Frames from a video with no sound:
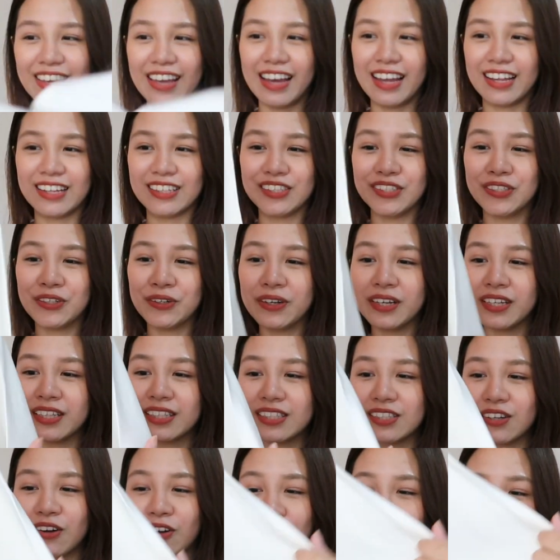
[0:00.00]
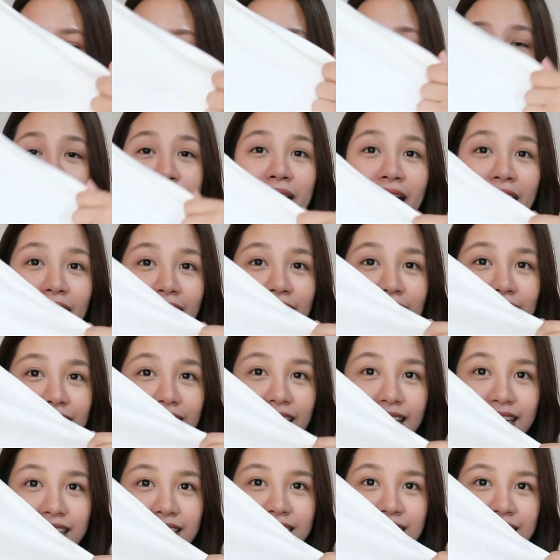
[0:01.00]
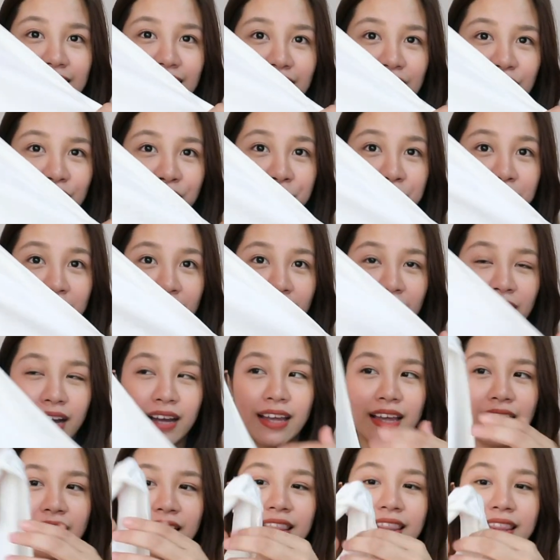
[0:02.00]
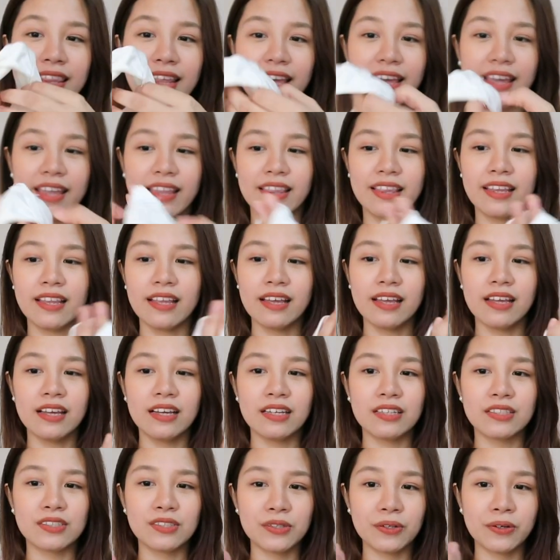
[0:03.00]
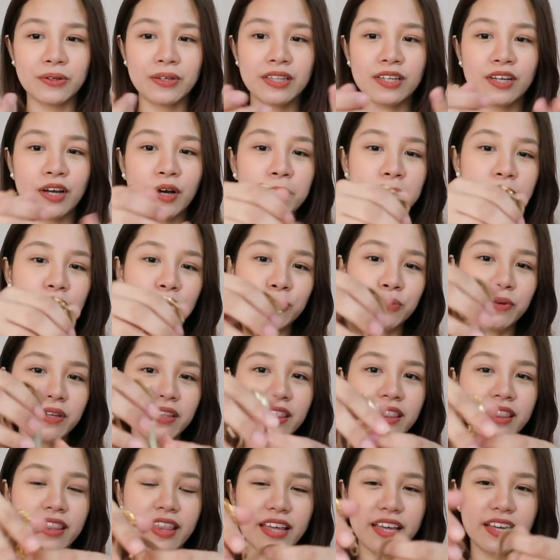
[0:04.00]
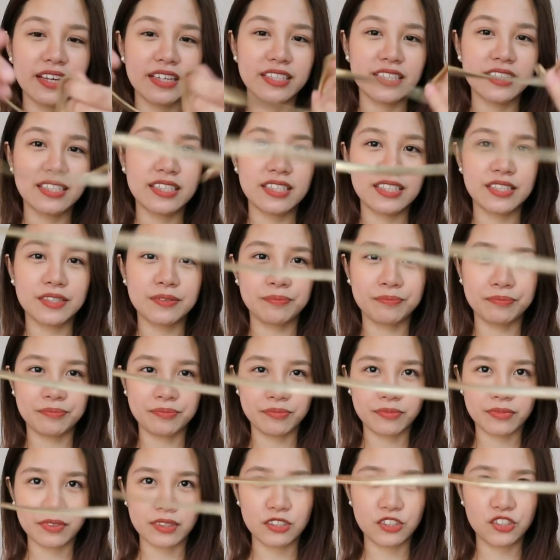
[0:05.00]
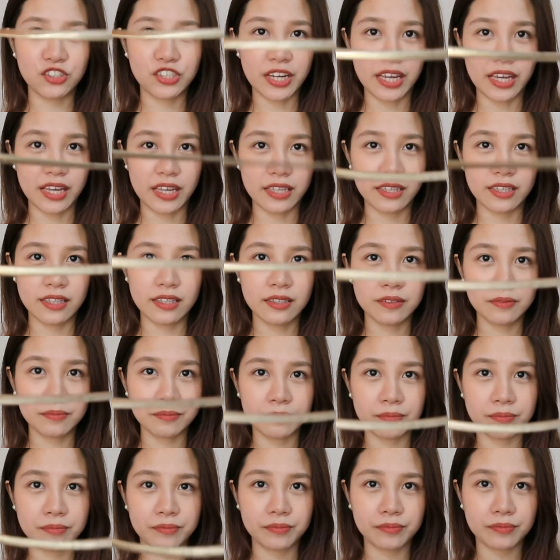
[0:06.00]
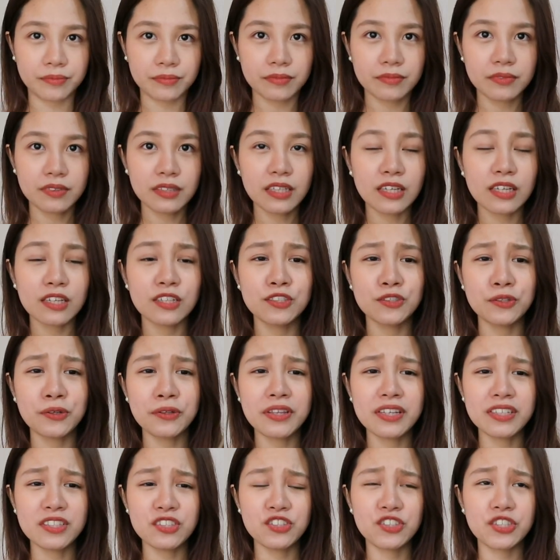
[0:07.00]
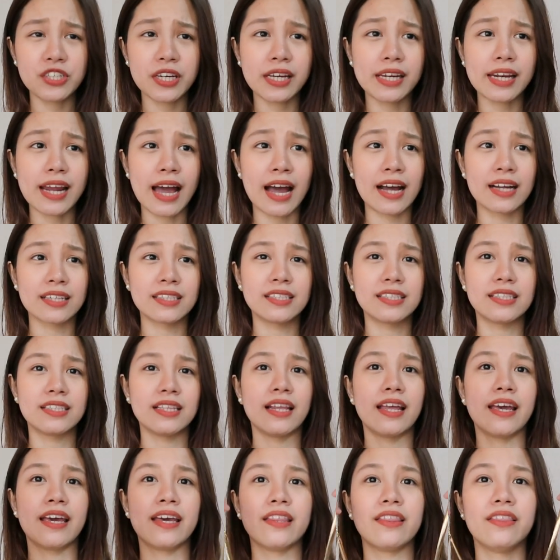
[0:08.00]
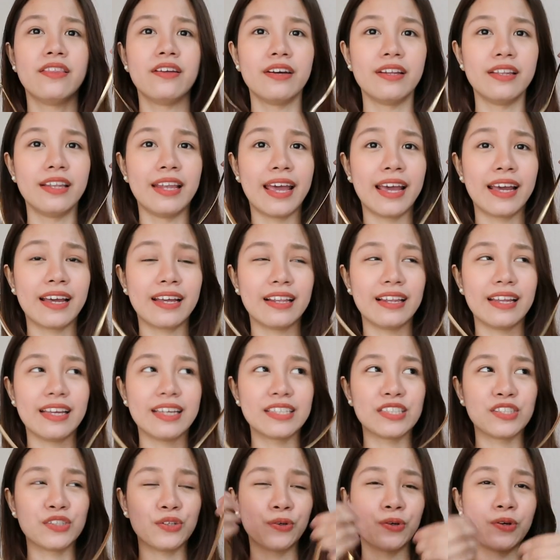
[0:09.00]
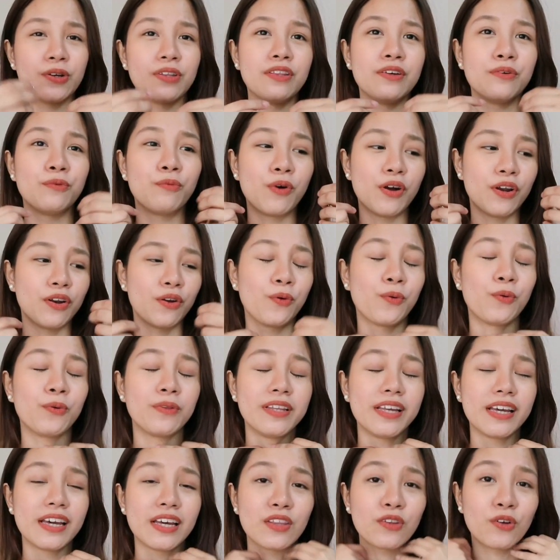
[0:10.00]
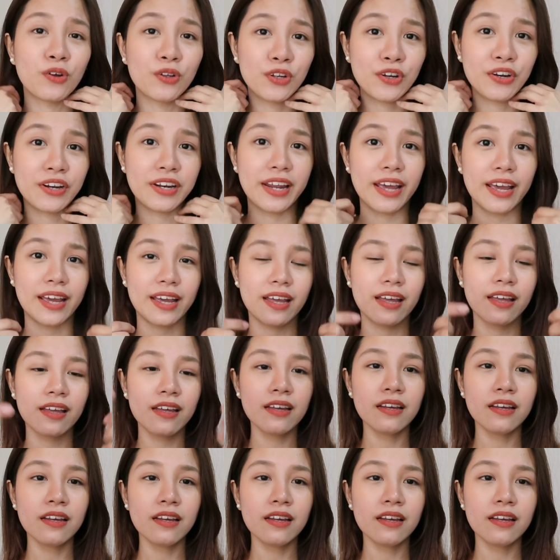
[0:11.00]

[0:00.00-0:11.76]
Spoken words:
yan. So it's also backless at the back. And then, so it comes with this chain. So this chain acts like the necklace or the one holding it on your neck.